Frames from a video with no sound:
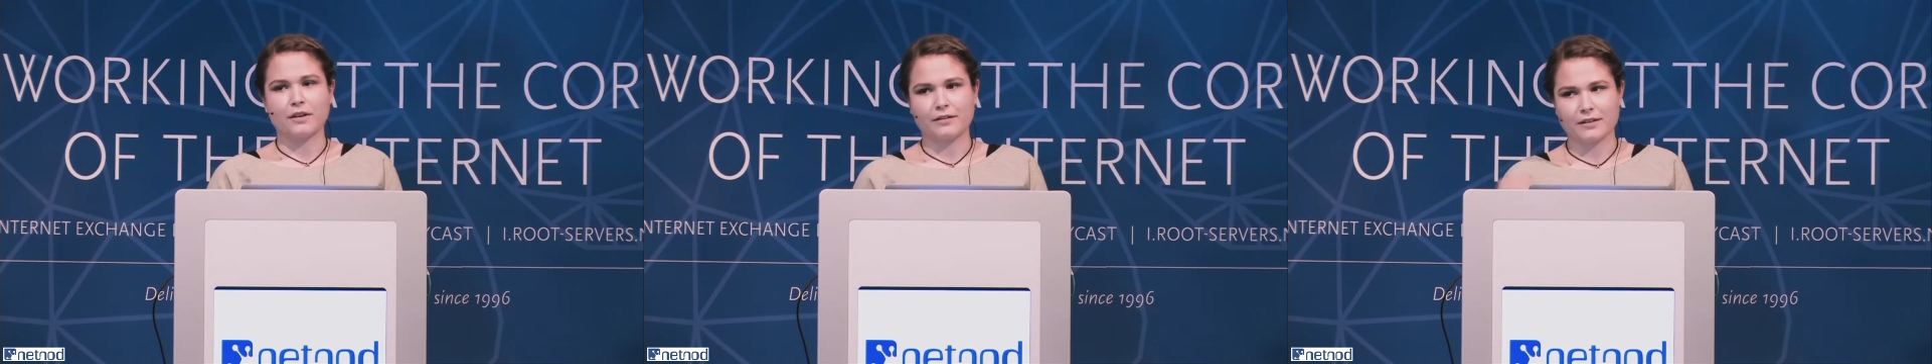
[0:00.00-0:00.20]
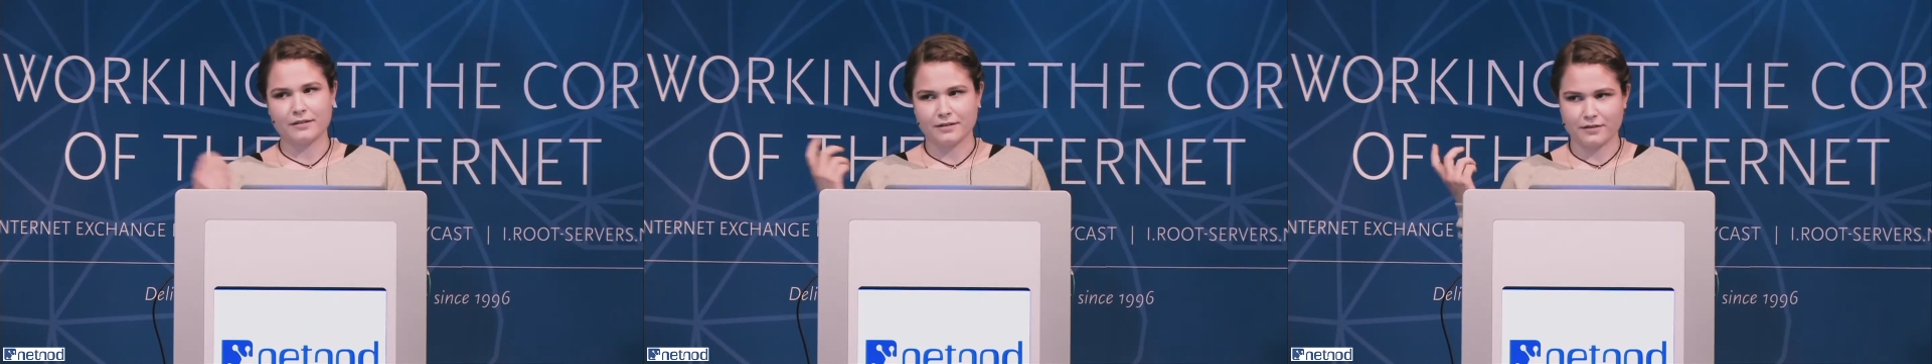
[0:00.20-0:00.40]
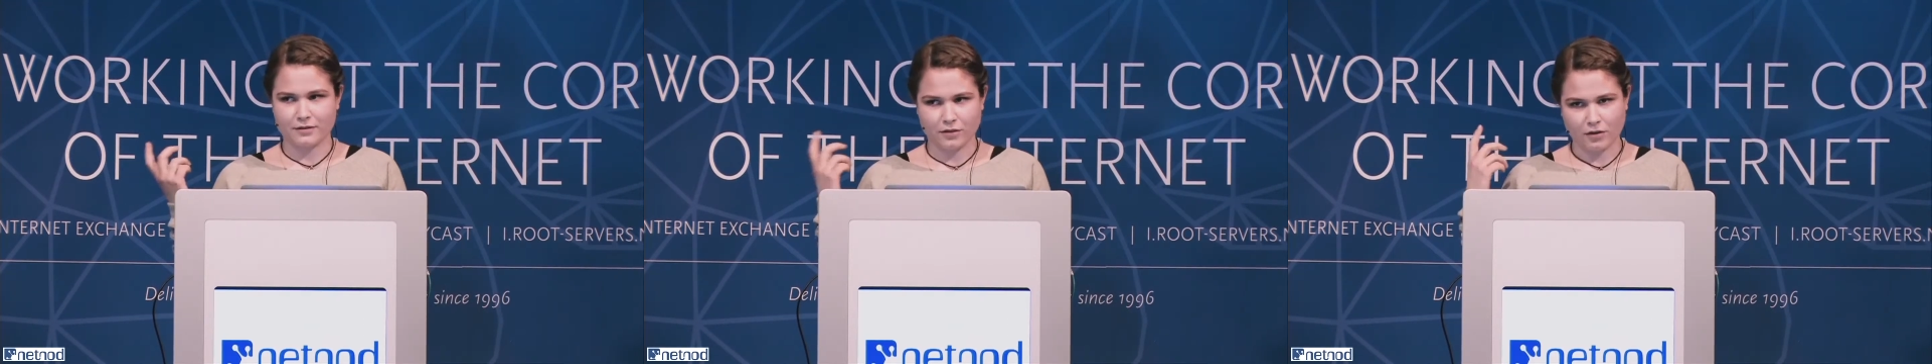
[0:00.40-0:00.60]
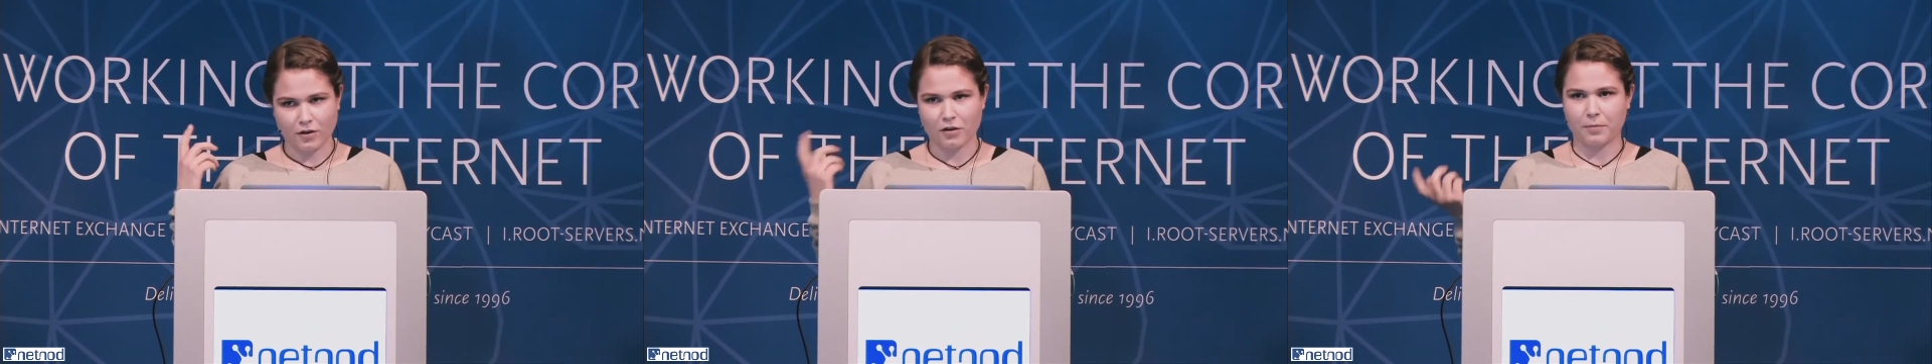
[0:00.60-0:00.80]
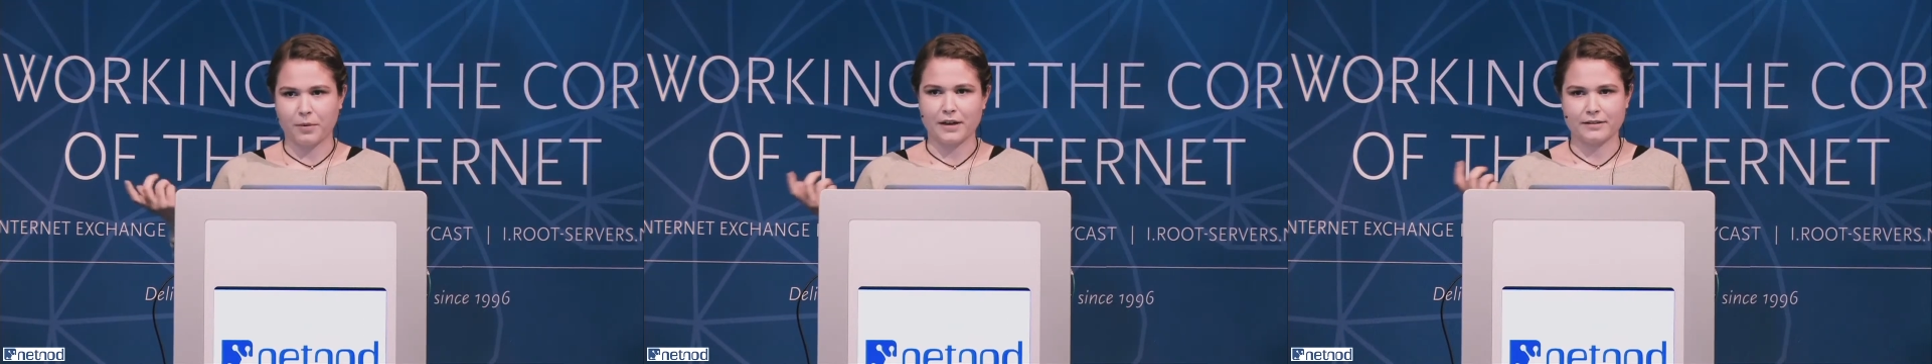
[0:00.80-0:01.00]
and this is not
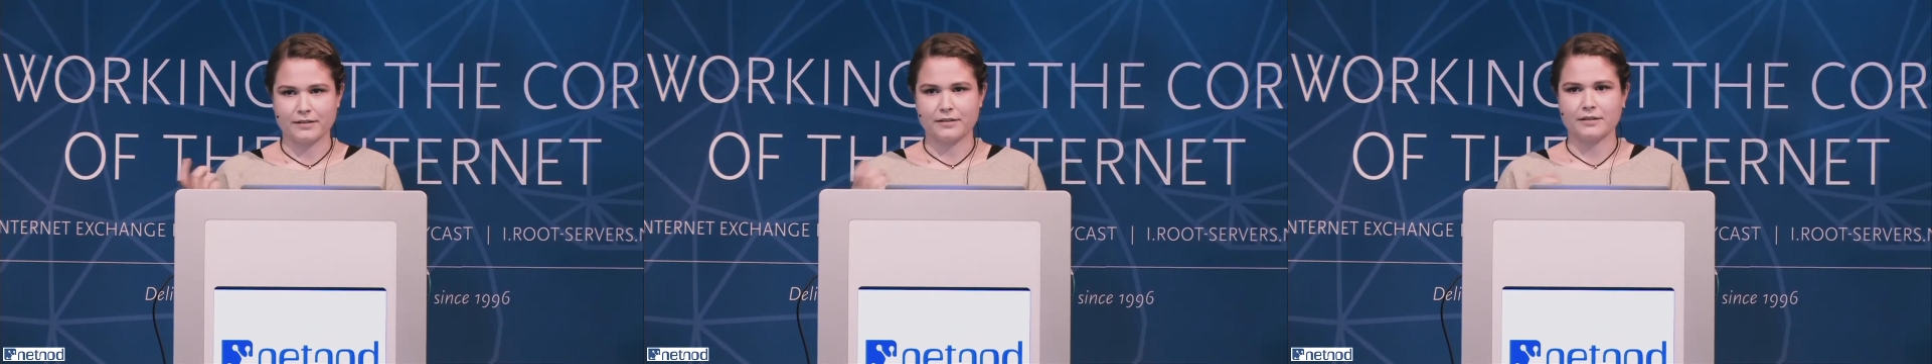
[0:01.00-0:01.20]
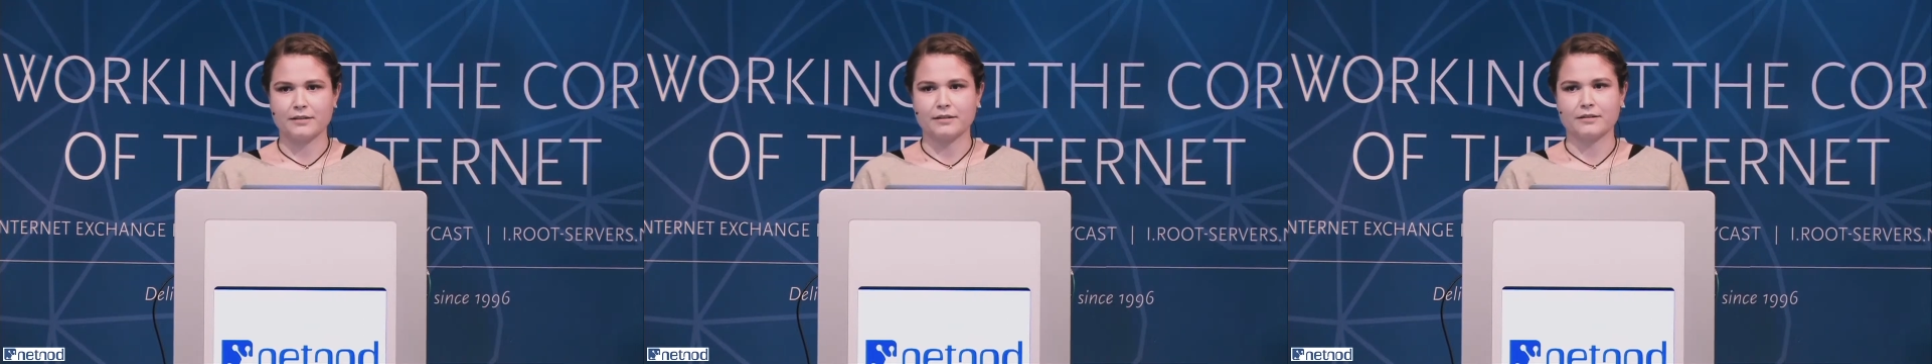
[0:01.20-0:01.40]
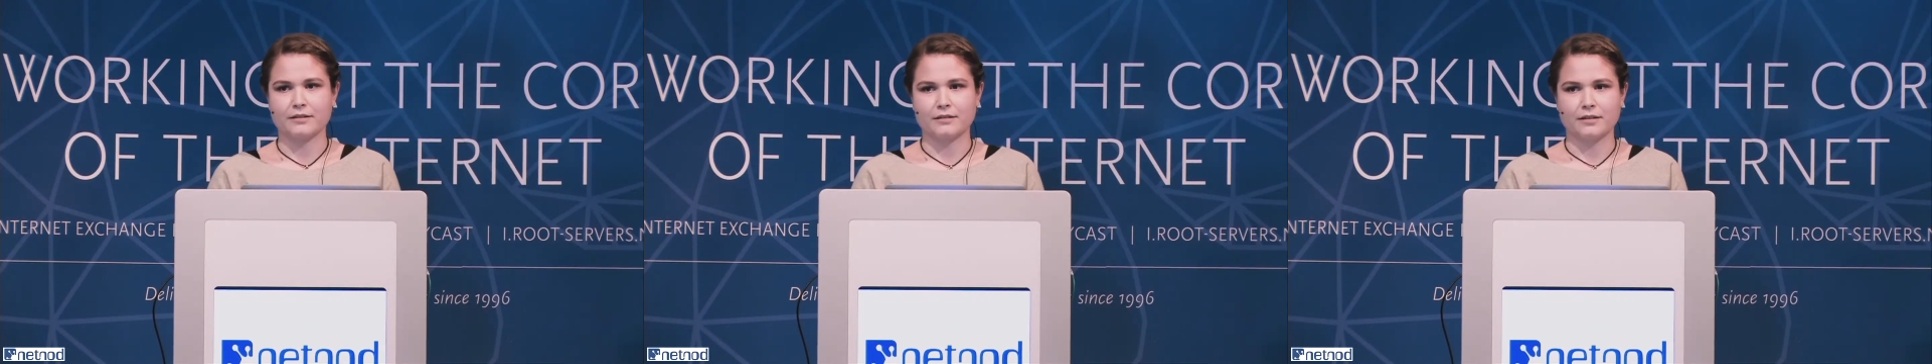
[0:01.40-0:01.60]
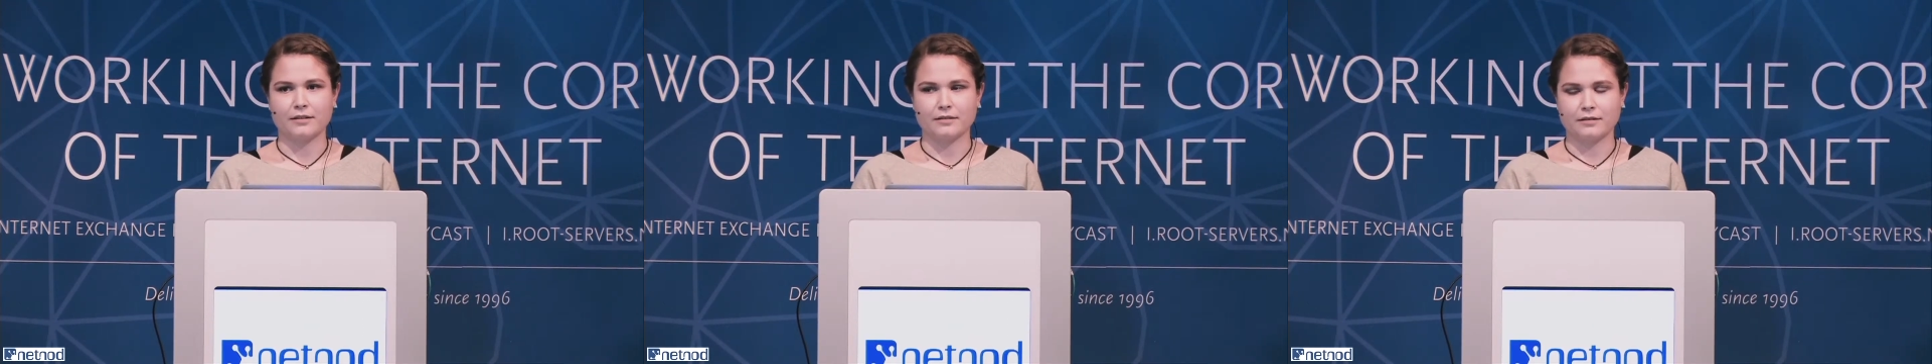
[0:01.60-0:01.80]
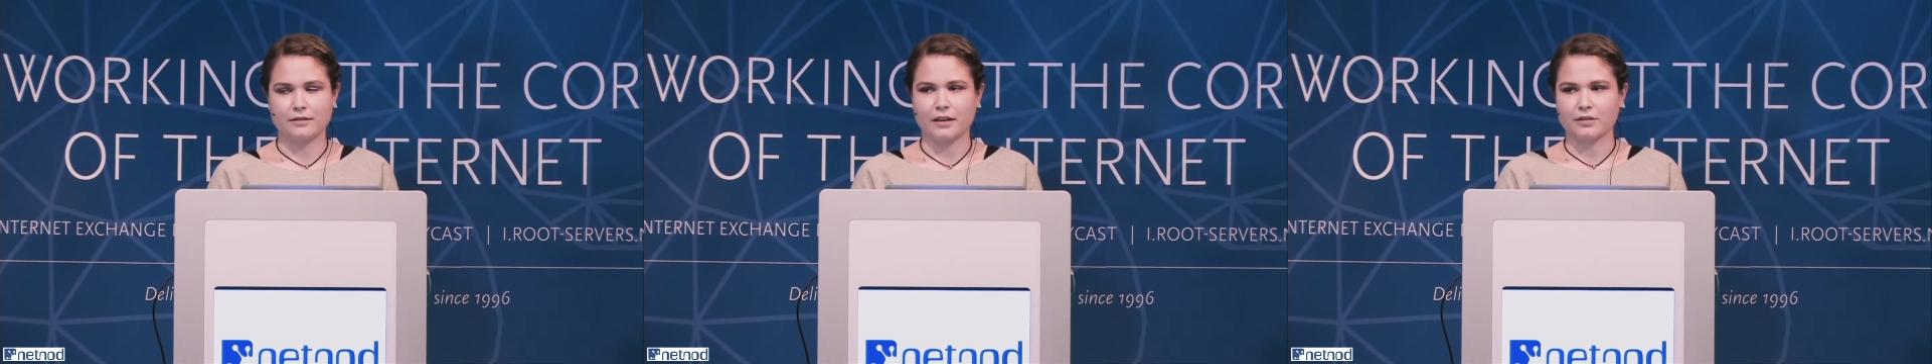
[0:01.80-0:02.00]
RPS,
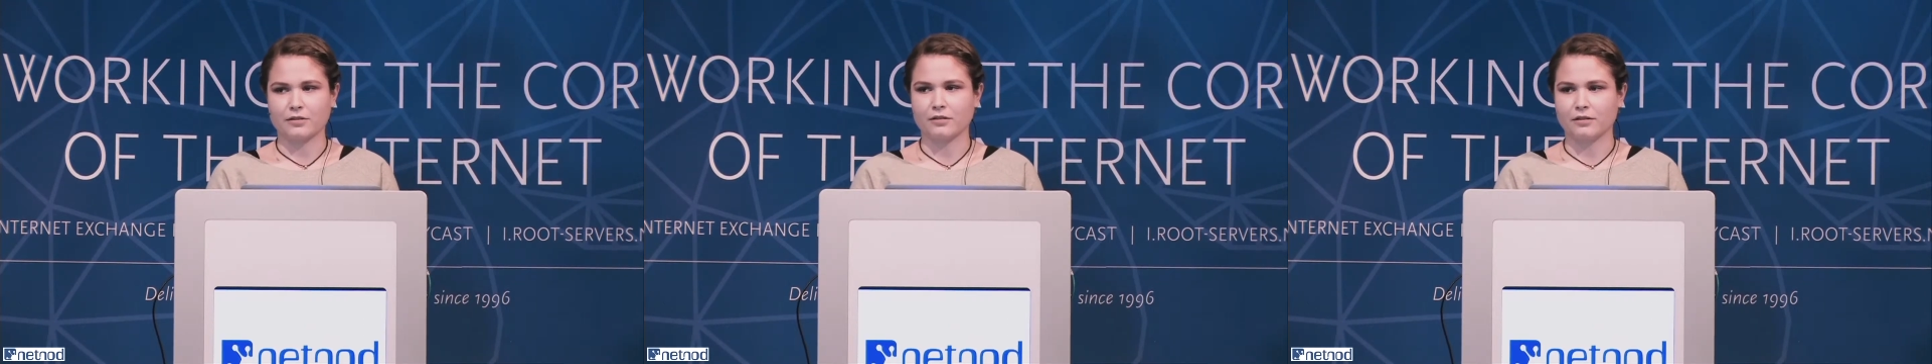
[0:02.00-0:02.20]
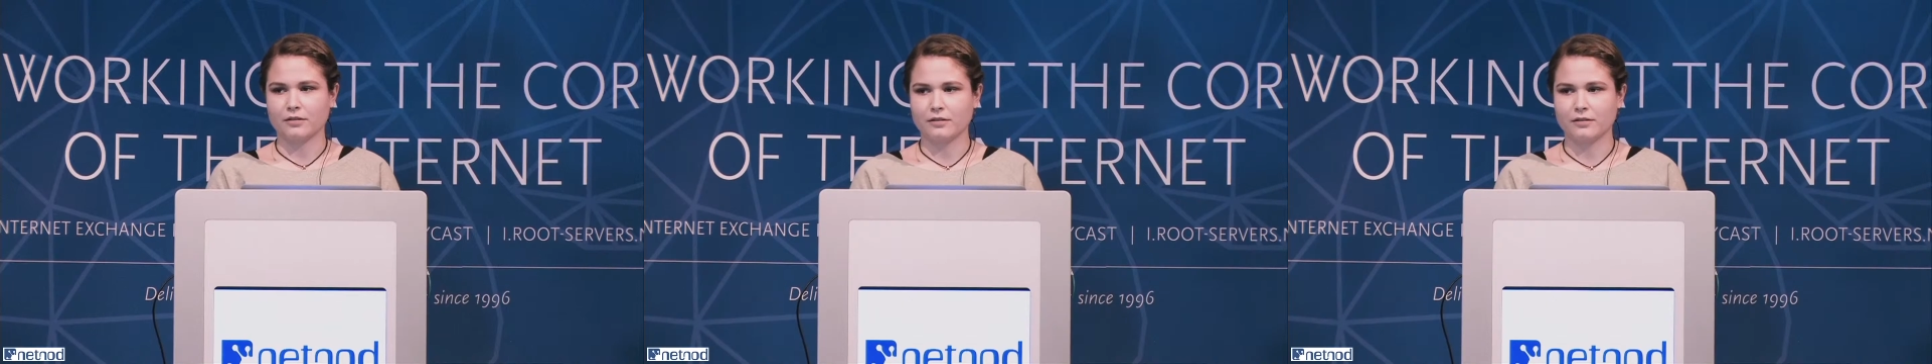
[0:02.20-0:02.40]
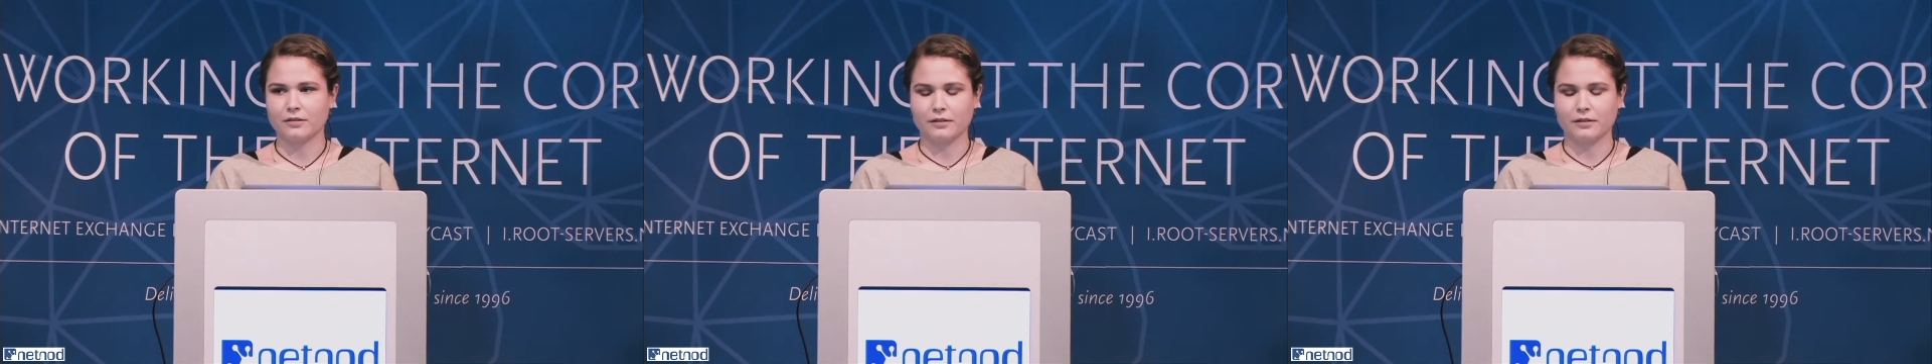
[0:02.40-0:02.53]
this is actual